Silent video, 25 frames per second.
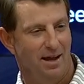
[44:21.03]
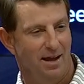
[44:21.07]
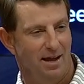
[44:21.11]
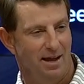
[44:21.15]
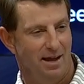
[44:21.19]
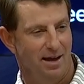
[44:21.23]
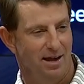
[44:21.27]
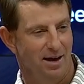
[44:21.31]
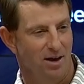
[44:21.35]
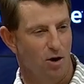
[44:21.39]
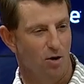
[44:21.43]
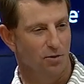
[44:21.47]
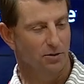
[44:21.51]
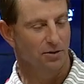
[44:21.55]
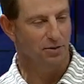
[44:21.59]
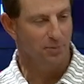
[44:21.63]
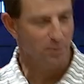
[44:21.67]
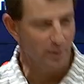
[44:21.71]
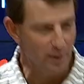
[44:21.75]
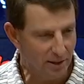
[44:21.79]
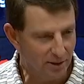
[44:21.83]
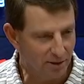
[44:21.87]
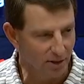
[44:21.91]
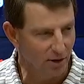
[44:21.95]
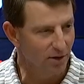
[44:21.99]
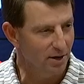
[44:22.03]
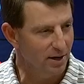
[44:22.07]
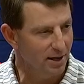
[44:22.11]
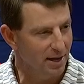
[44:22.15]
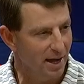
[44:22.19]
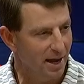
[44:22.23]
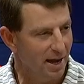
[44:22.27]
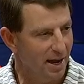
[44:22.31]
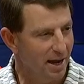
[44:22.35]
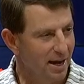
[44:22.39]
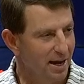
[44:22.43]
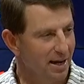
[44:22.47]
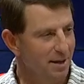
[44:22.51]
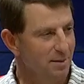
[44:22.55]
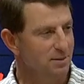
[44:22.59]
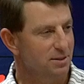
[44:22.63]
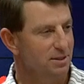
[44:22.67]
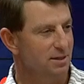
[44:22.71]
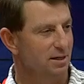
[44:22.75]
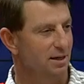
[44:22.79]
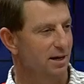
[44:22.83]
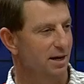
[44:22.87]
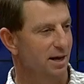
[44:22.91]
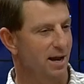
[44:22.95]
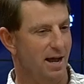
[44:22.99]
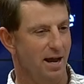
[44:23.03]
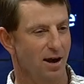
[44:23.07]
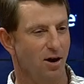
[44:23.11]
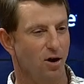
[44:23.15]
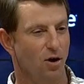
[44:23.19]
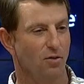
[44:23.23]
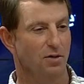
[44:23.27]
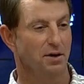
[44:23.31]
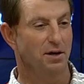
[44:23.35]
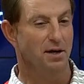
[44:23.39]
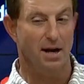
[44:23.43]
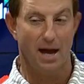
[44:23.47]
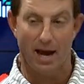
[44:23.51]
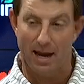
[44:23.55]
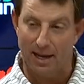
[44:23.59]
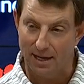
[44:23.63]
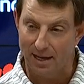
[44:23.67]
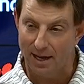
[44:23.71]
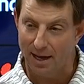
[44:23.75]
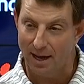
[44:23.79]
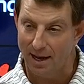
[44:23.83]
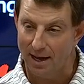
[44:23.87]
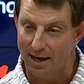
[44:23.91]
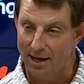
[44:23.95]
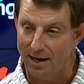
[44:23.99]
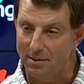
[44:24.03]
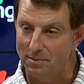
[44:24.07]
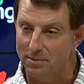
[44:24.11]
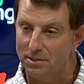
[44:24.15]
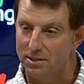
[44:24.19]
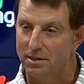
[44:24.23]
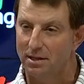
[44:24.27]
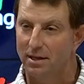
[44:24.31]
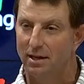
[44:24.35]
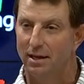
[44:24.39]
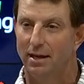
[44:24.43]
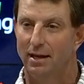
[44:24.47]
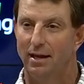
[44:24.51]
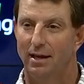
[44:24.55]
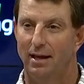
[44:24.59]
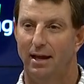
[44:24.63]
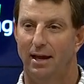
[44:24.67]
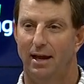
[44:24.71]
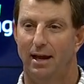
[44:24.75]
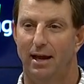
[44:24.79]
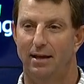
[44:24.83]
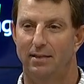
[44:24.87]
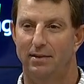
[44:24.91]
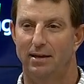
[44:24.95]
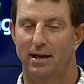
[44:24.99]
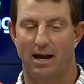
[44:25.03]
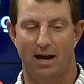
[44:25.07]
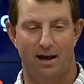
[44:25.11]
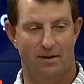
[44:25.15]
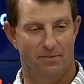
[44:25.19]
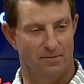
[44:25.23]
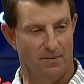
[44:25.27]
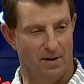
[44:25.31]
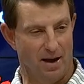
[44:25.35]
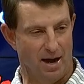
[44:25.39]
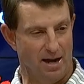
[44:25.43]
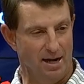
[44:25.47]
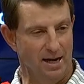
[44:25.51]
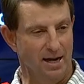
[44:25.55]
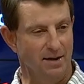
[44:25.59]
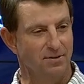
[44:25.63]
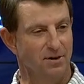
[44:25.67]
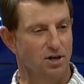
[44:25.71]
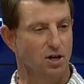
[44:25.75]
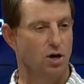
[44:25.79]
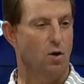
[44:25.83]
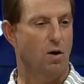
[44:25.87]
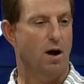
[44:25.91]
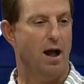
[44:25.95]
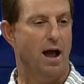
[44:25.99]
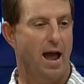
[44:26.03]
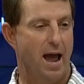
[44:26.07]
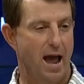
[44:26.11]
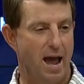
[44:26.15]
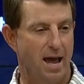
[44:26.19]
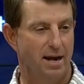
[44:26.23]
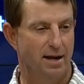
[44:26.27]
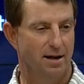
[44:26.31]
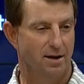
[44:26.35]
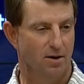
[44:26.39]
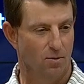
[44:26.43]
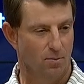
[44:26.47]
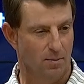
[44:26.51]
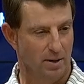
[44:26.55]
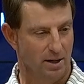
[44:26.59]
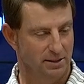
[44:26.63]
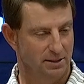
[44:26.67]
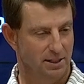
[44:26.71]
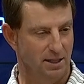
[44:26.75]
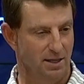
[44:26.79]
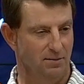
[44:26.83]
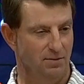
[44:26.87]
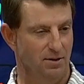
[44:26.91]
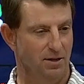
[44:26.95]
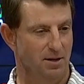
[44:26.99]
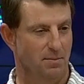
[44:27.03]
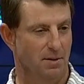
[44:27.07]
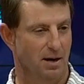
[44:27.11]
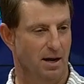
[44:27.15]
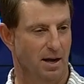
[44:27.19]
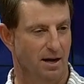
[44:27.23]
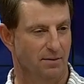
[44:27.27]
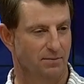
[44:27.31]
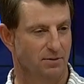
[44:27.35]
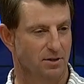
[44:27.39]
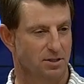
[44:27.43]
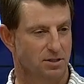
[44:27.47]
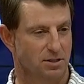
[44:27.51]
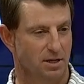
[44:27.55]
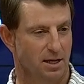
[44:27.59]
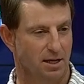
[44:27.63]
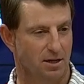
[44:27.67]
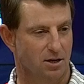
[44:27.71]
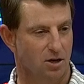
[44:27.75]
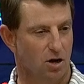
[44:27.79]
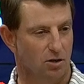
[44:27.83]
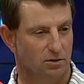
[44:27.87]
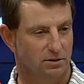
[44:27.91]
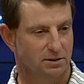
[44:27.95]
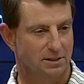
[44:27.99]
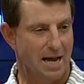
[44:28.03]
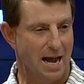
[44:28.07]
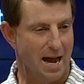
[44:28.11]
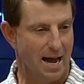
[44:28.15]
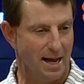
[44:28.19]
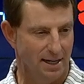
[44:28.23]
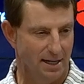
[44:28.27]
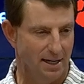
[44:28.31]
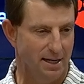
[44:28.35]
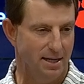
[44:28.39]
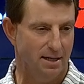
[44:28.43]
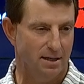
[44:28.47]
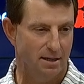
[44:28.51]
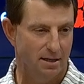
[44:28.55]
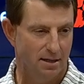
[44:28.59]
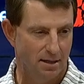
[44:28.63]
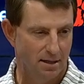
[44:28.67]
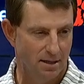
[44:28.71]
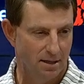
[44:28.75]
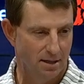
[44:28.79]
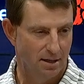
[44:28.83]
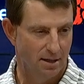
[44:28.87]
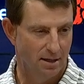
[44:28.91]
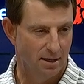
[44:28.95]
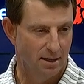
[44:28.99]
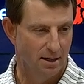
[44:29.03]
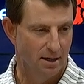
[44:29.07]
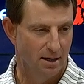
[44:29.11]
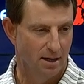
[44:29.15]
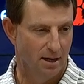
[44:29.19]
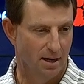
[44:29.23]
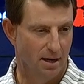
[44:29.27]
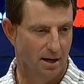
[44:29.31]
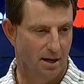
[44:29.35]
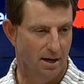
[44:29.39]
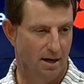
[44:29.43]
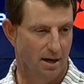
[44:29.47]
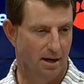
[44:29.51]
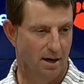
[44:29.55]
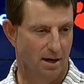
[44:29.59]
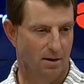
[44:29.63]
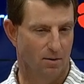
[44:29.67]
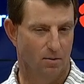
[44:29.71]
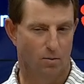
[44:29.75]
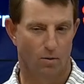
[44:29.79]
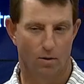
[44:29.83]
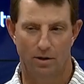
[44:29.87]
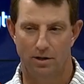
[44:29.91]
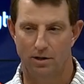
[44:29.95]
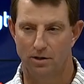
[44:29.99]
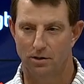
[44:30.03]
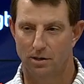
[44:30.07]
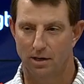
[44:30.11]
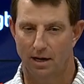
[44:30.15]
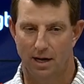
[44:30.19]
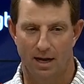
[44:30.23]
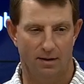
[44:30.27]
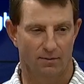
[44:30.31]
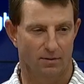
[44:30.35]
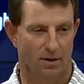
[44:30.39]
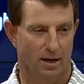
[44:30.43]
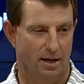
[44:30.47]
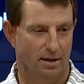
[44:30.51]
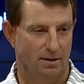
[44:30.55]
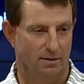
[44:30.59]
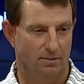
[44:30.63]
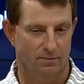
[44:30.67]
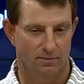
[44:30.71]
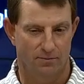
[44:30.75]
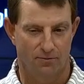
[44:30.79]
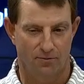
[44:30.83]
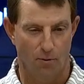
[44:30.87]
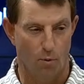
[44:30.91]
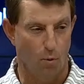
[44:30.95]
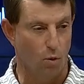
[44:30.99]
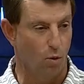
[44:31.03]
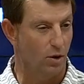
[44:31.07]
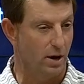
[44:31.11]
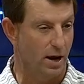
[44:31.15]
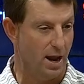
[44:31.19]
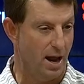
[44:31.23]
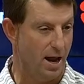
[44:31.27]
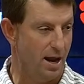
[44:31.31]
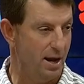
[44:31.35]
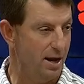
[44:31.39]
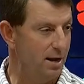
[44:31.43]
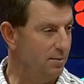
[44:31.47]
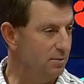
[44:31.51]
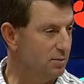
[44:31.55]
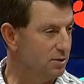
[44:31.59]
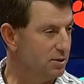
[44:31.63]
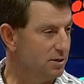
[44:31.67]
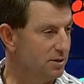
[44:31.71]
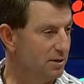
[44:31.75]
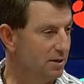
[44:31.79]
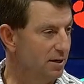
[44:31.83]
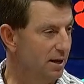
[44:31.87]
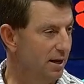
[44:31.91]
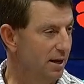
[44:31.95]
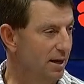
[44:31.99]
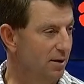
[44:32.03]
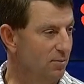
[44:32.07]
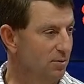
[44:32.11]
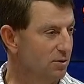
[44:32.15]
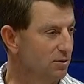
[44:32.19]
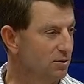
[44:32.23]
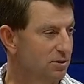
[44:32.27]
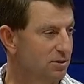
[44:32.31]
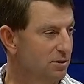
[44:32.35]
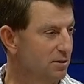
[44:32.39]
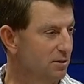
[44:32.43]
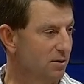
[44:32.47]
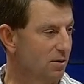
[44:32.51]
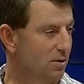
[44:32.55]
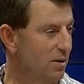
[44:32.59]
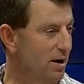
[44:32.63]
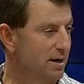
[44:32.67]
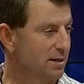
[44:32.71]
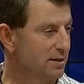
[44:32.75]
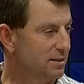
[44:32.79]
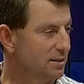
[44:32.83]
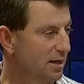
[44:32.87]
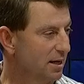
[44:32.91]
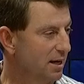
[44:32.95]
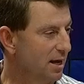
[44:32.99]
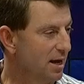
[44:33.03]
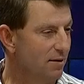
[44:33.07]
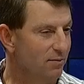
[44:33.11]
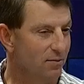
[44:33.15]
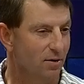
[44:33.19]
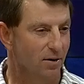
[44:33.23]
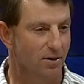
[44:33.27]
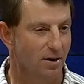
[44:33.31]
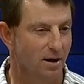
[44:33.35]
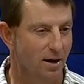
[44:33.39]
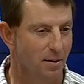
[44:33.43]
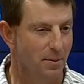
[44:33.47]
I had all the 3:30 games, and then I had all the night games. And then I didn't even know I had it on my TV, but I have this thing called tiling where you can have like four games, and it was the greatest thing ever.